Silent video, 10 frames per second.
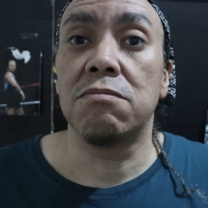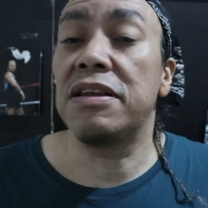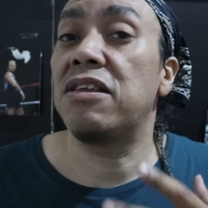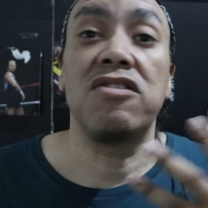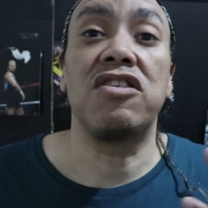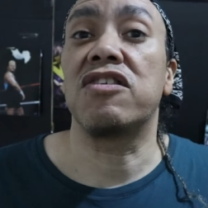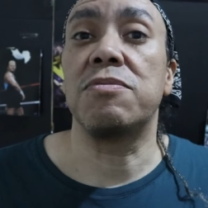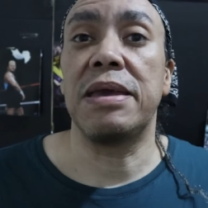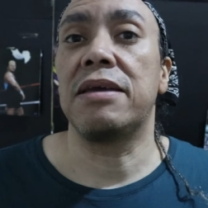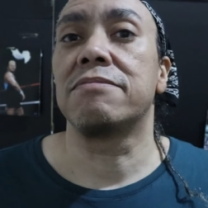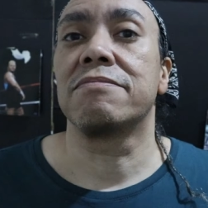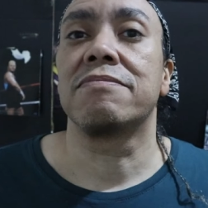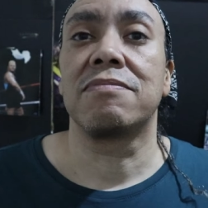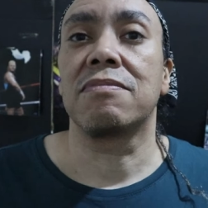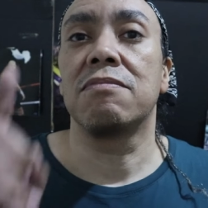But this is just me.
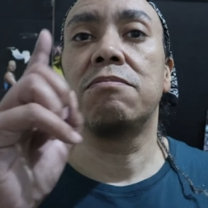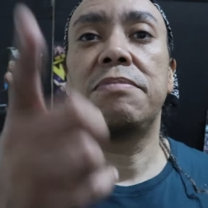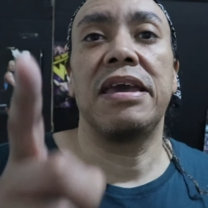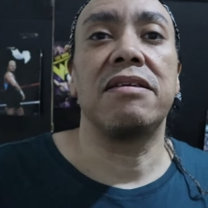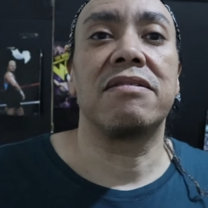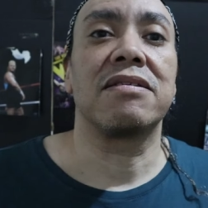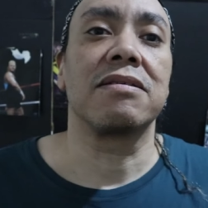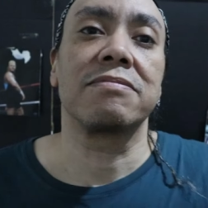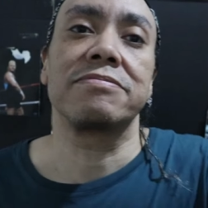Peace.